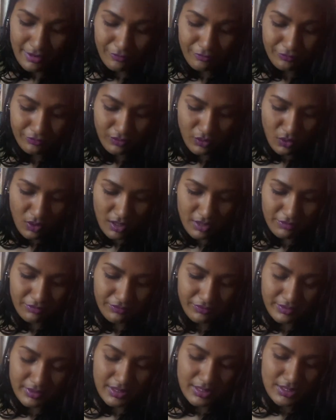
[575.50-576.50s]
4 of
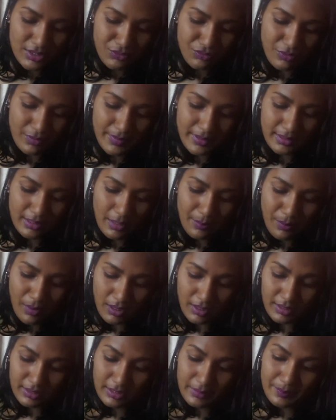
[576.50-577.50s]
these Rimmel
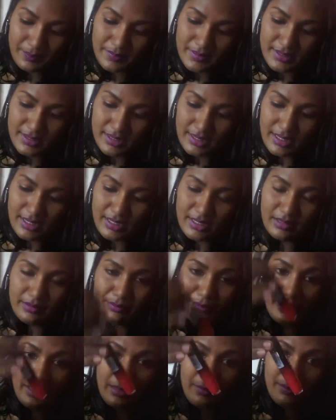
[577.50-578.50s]
Apocalypse in
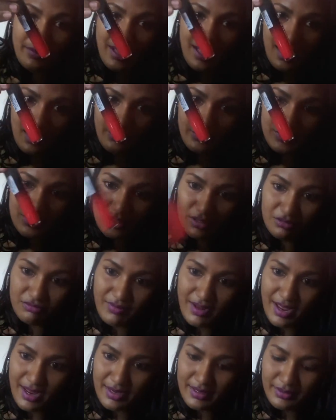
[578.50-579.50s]
Big Bang, which is a
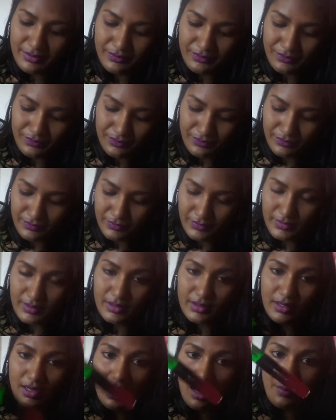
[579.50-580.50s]
red,
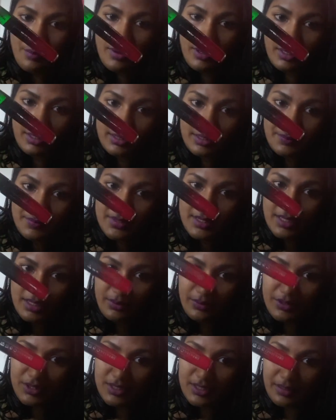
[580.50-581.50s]
Apocalyptic,
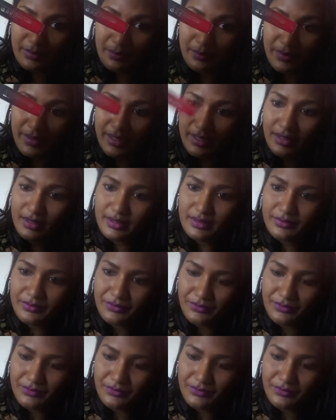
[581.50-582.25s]
which is a pink,